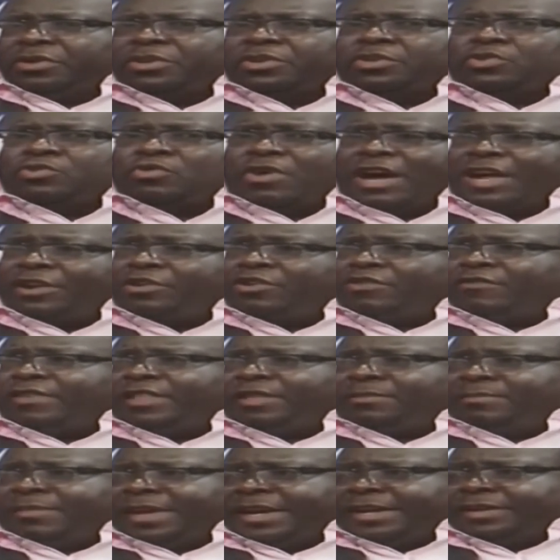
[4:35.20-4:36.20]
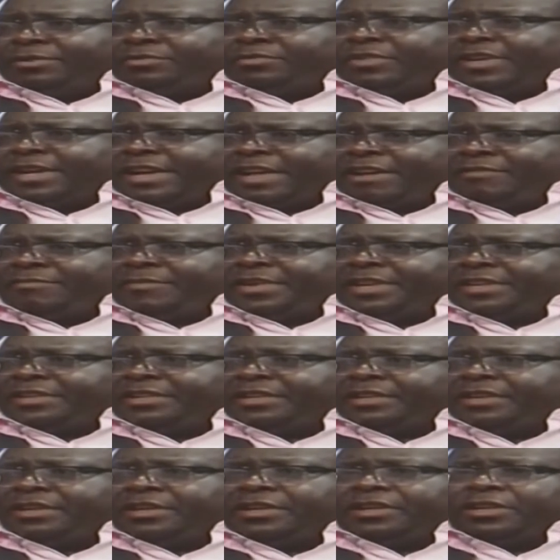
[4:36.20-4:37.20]
to hand over the mine to the government
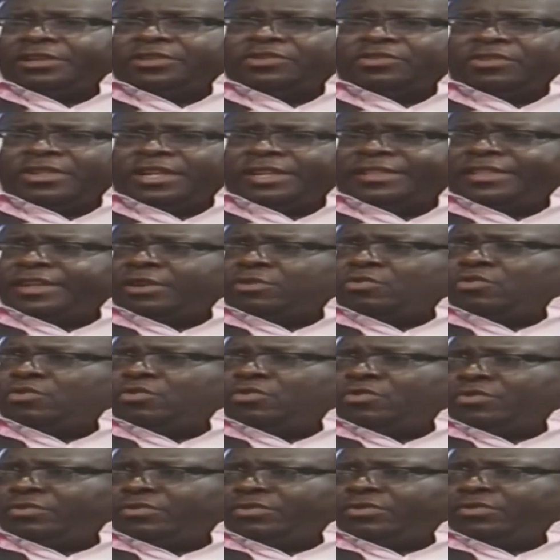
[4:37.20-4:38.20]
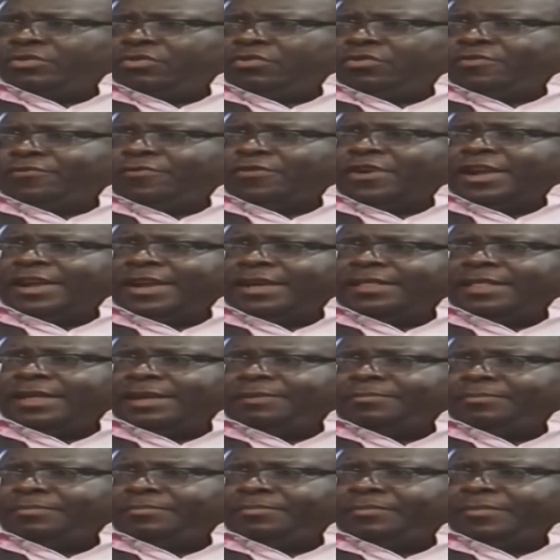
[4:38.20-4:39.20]
so that they could look for
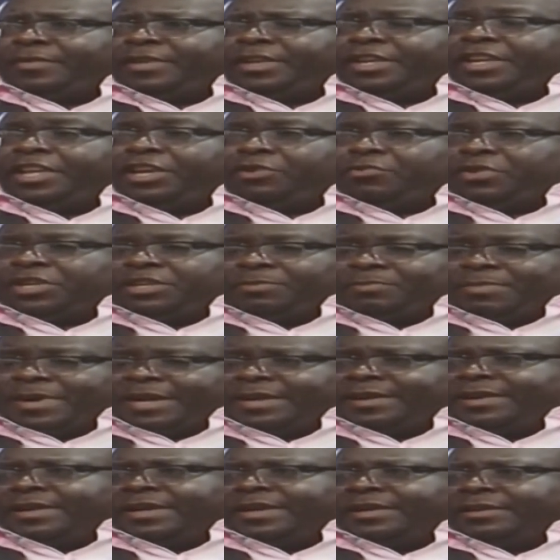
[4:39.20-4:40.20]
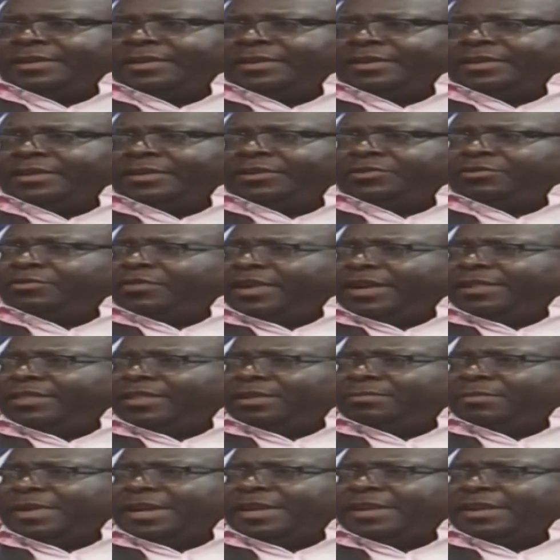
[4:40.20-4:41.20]
another equity partner to run
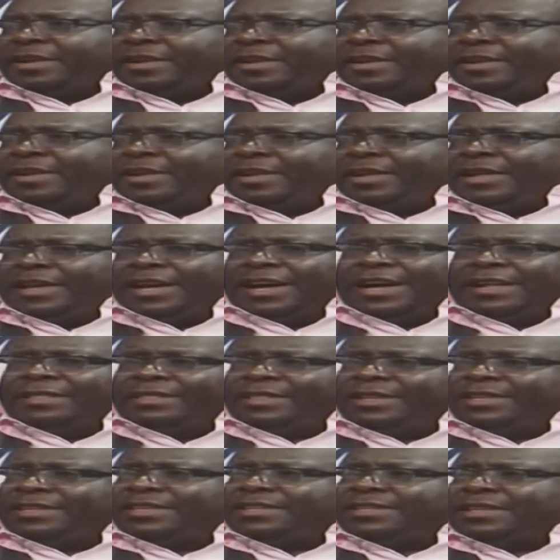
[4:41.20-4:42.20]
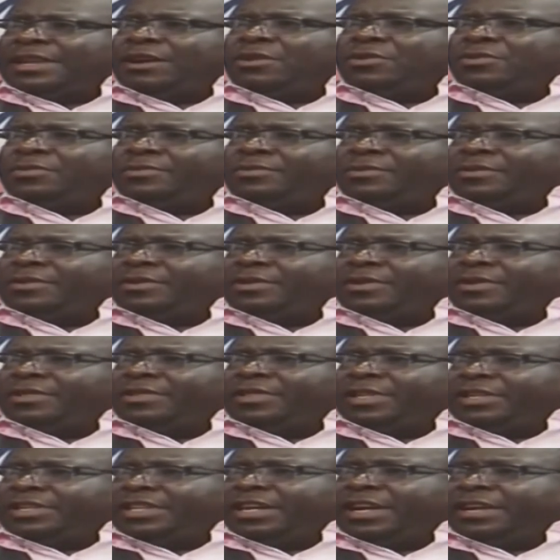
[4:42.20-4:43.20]
the mine. And this is how
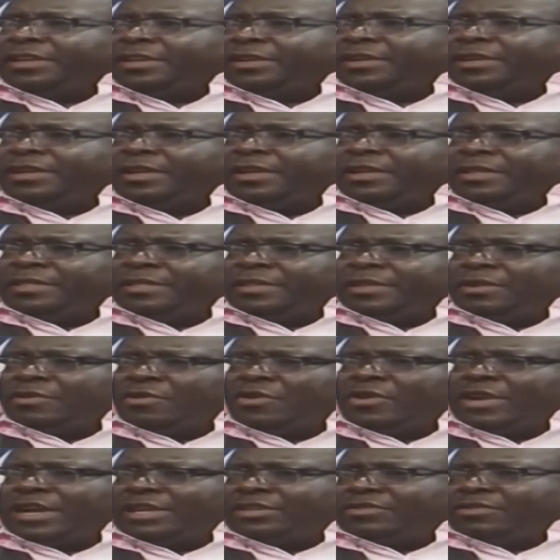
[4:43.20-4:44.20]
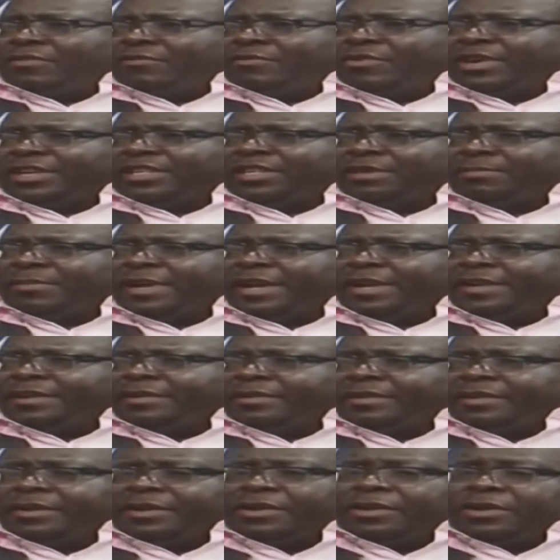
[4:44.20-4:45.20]
the owners of Luansha
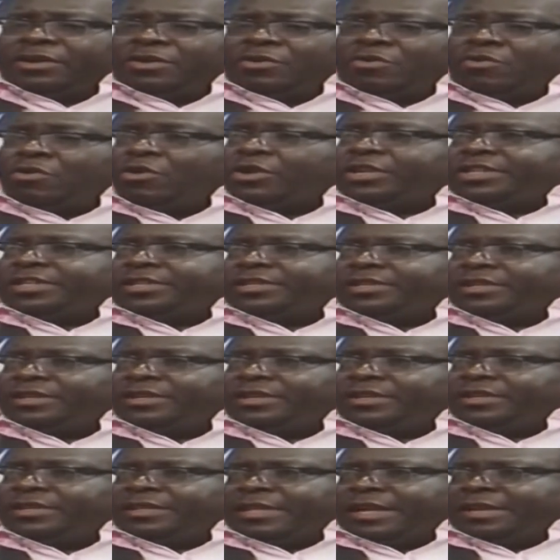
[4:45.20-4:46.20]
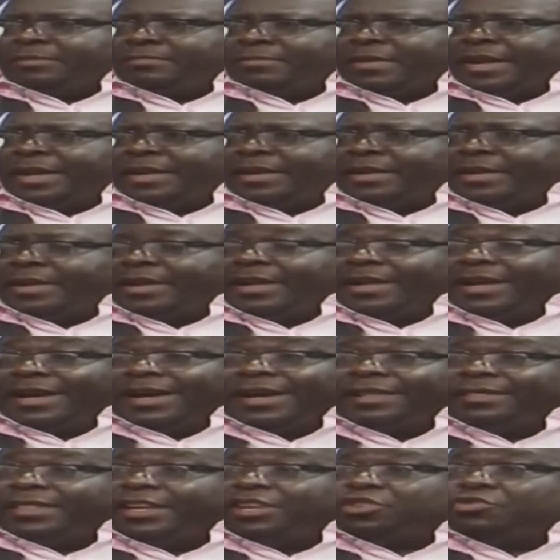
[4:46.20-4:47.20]
mine got that mine.
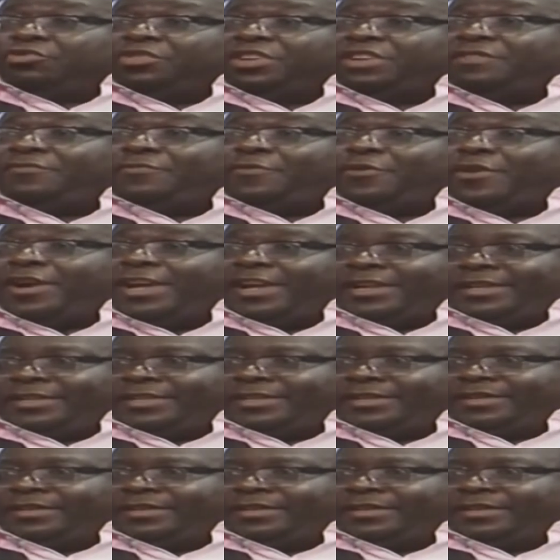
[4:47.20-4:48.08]
And they shouldn't forget